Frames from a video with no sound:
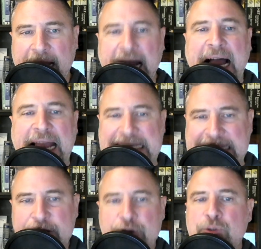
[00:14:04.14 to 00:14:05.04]
I
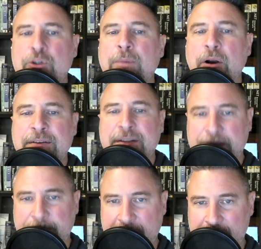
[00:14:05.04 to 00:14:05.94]
need you to
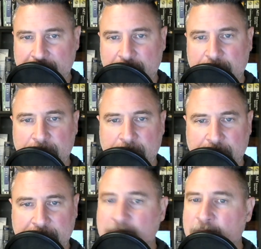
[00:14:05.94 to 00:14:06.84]
participate in the
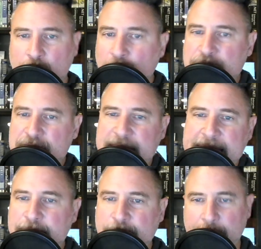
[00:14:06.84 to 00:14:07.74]
community, not just take
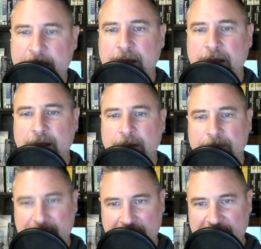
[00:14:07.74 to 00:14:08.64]
from it,
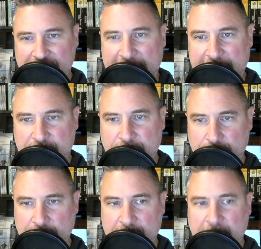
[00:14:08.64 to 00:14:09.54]
but give back to it.